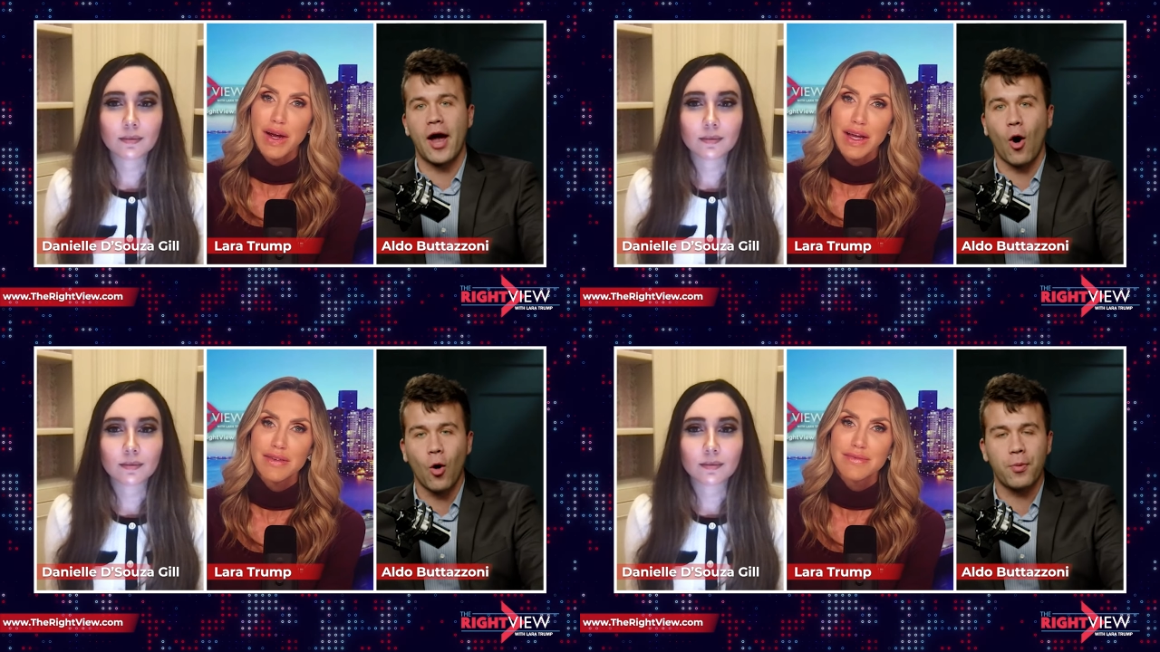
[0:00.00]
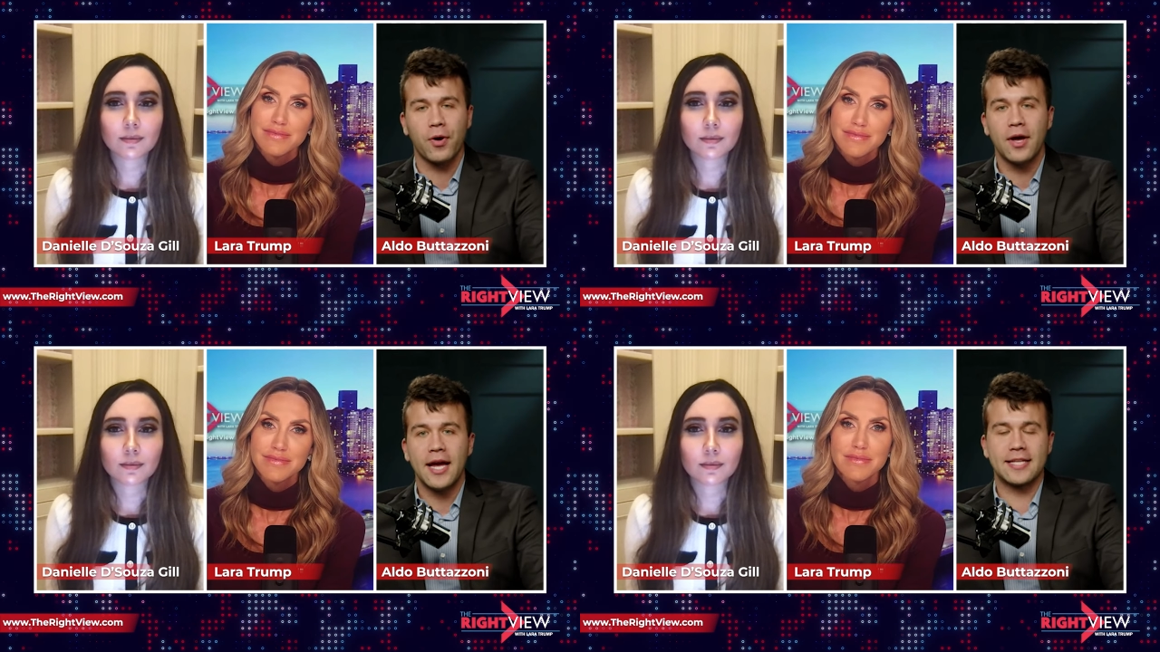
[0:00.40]
Speaker 1: I hope
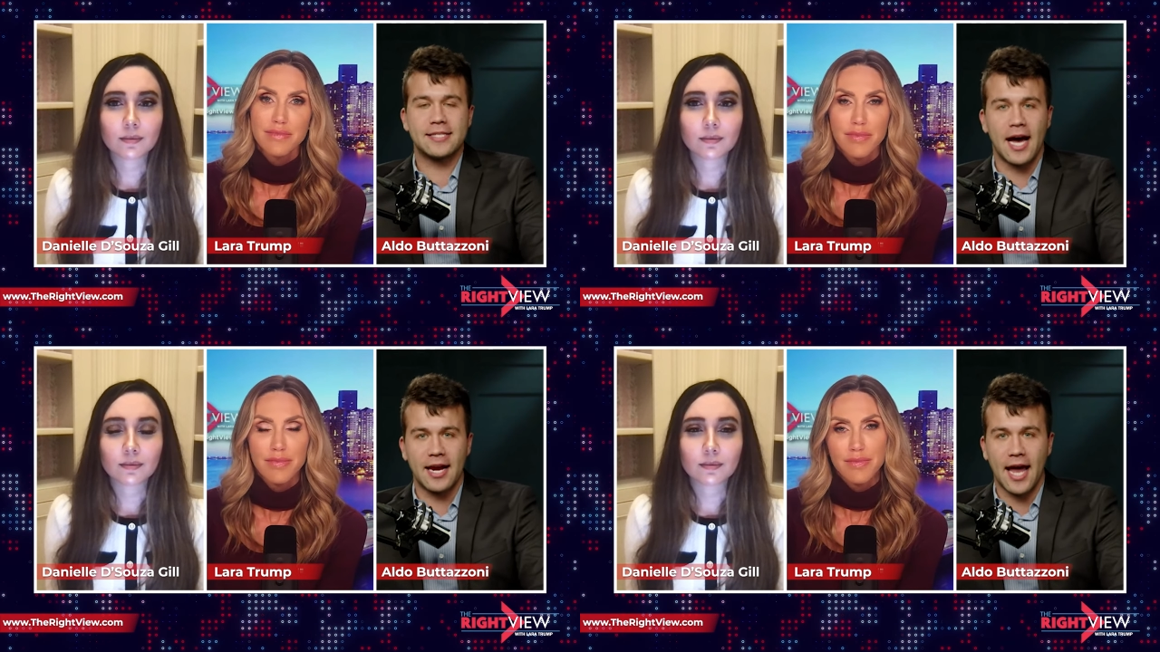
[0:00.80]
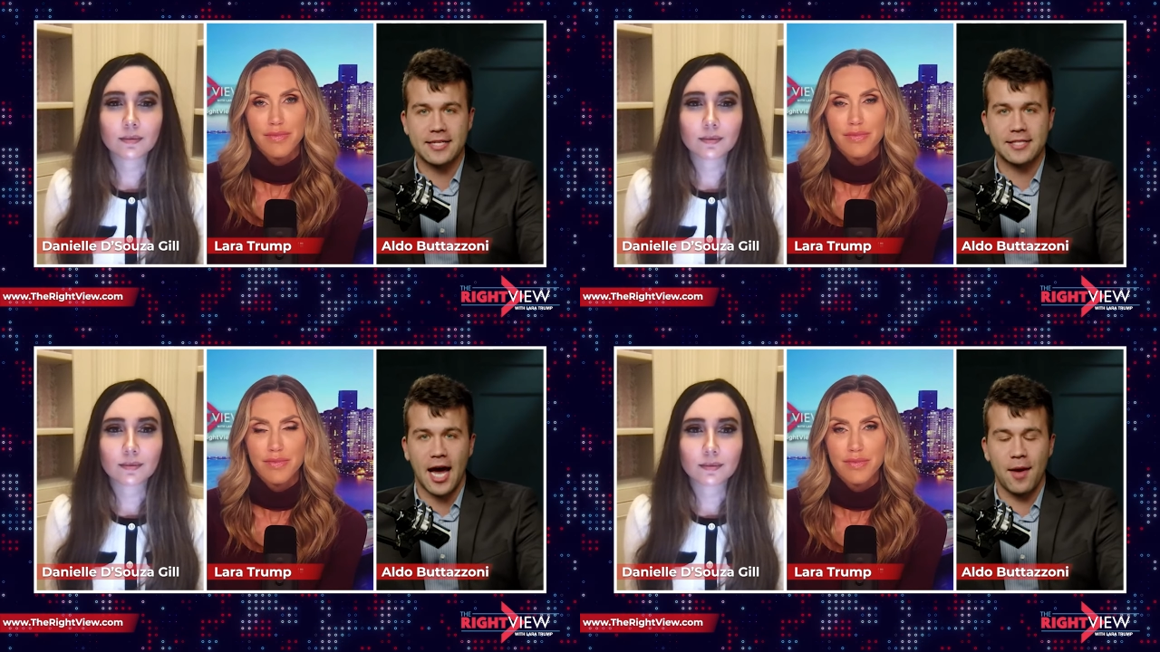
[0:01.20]
it's not a
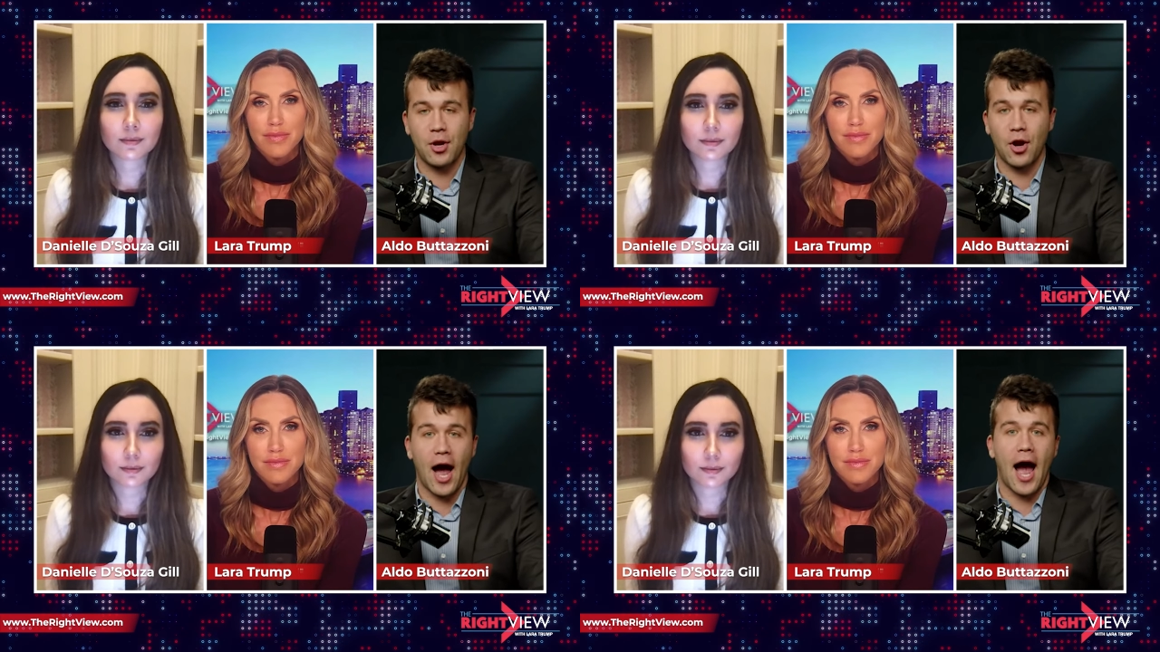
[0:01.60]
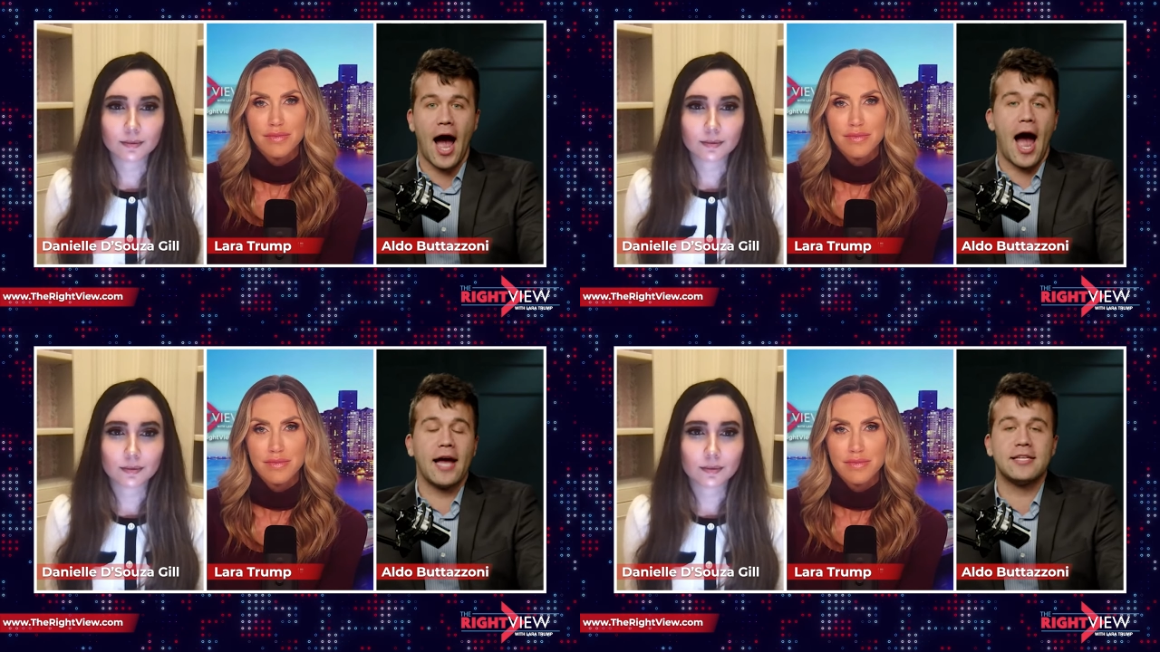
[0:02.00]
next time. You know, I,
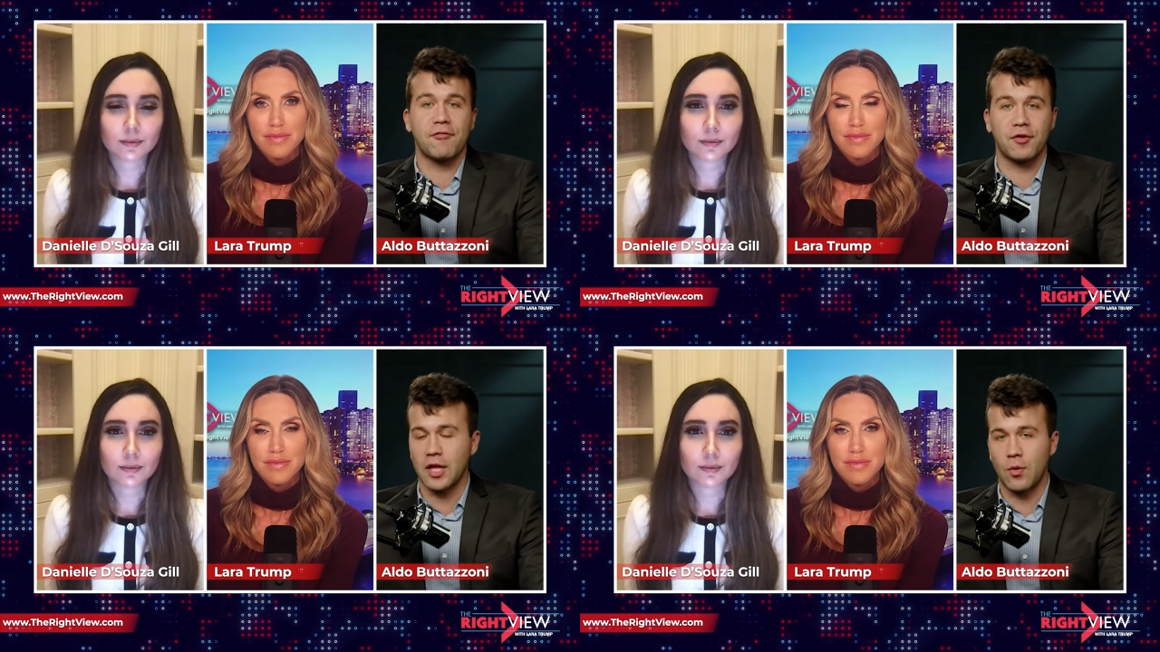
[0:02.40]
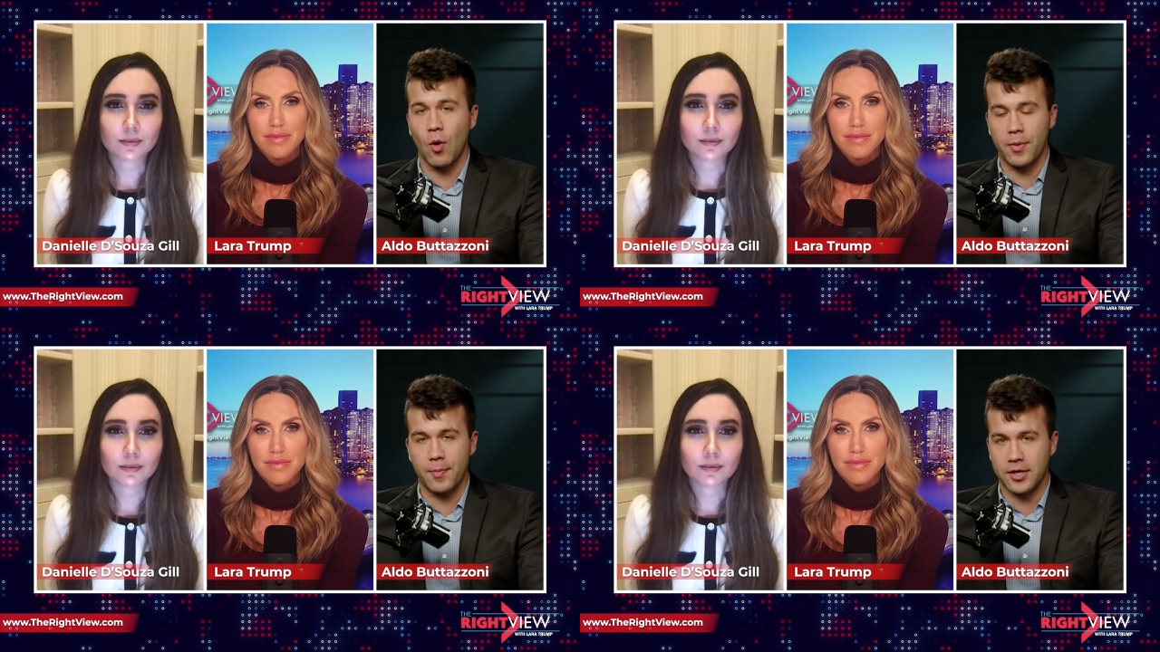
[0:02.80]
I definitely
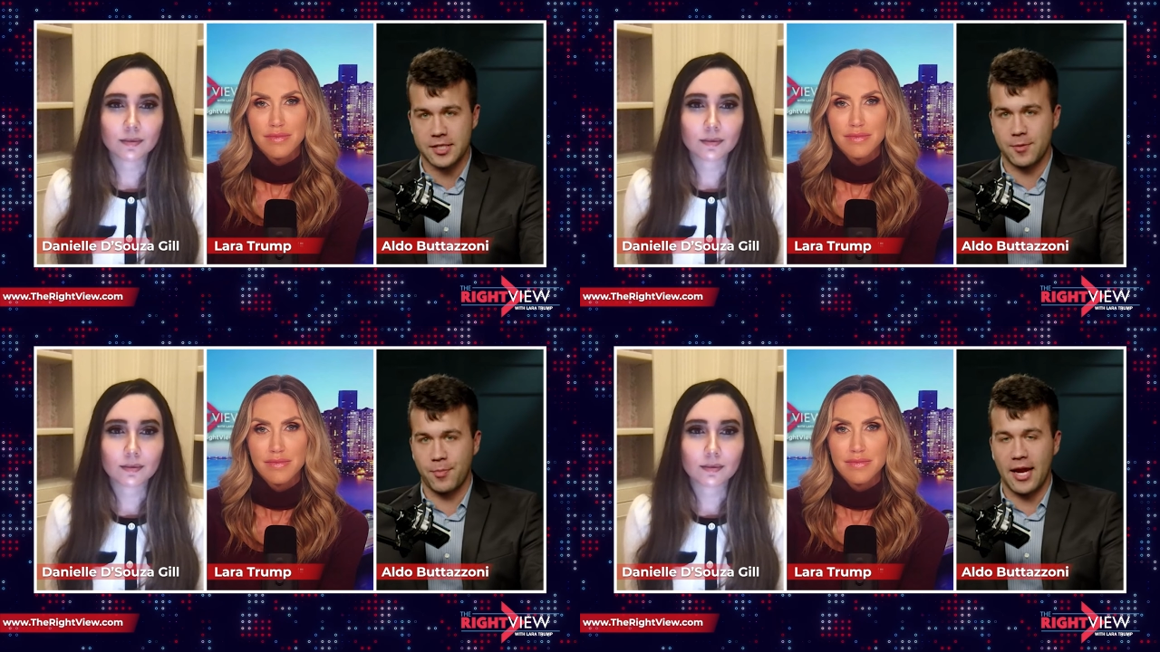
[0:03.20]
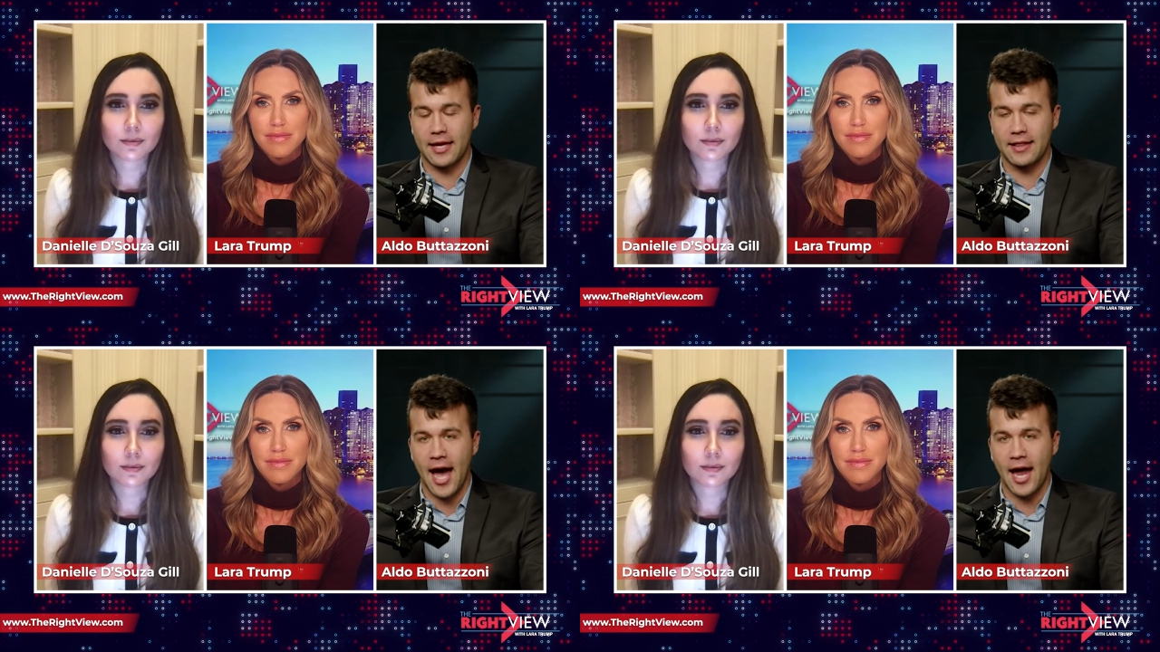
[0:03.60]
won't be
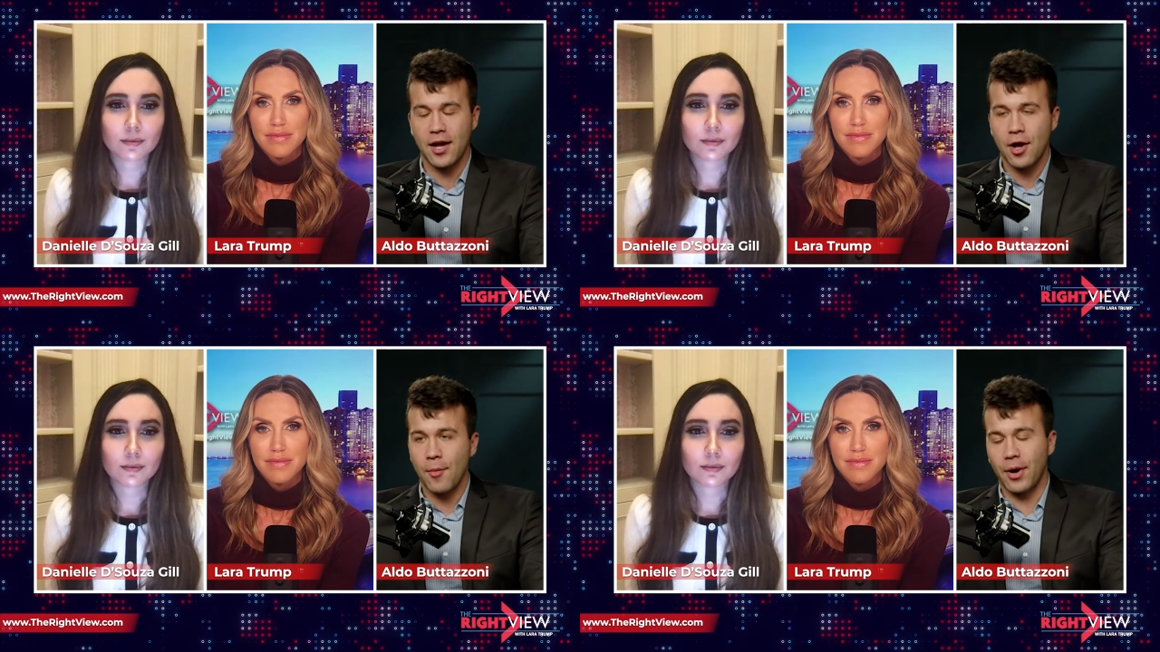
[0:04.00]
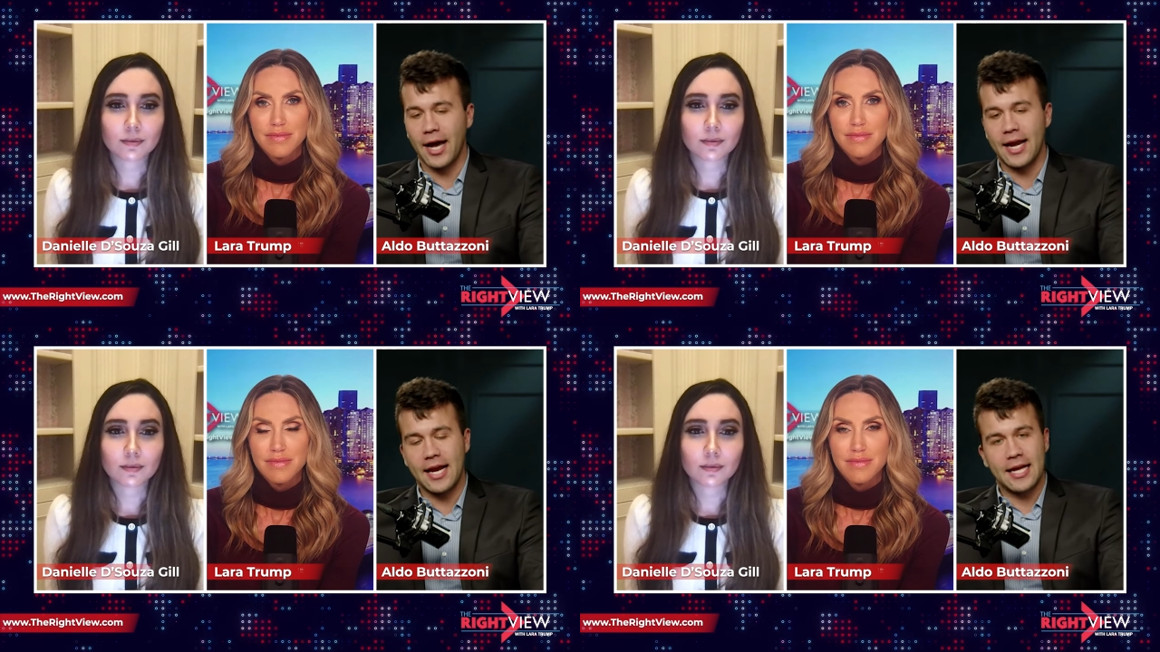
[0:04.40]
participating in that.
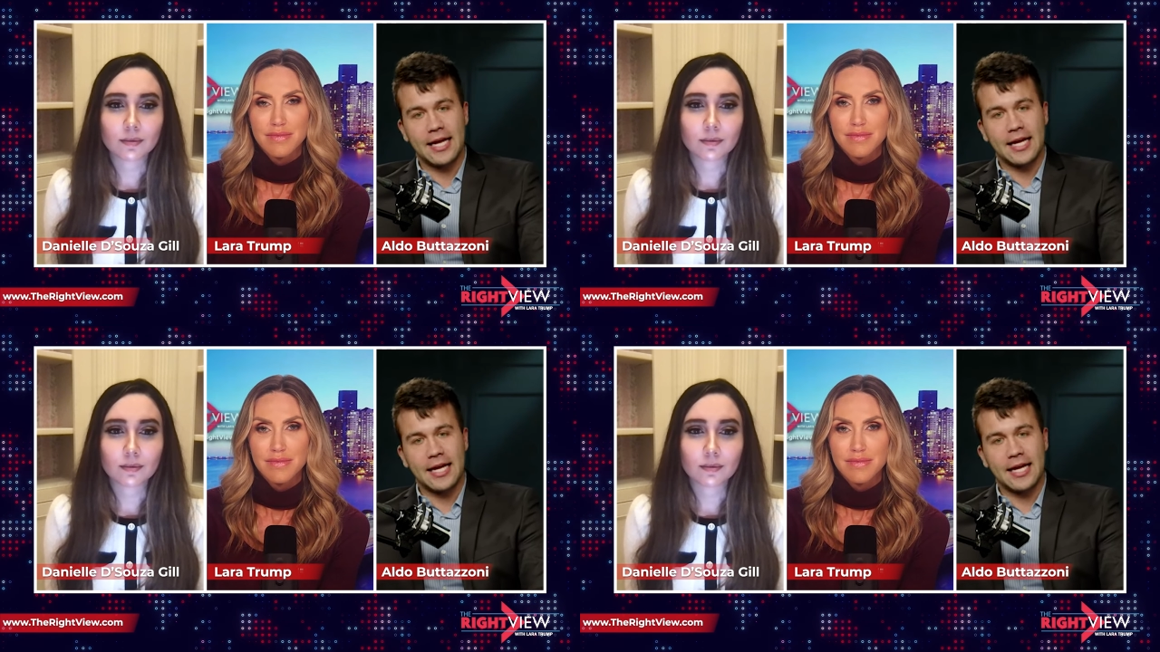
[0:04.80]
But